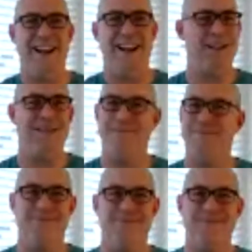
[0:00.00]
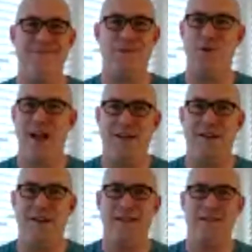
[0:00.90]
And the
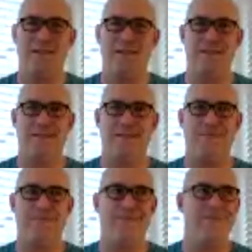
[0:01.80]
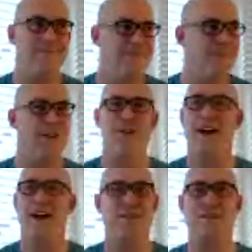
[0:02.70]
reality is you're
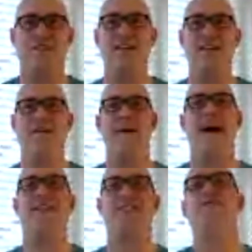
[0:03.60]
not going to see massive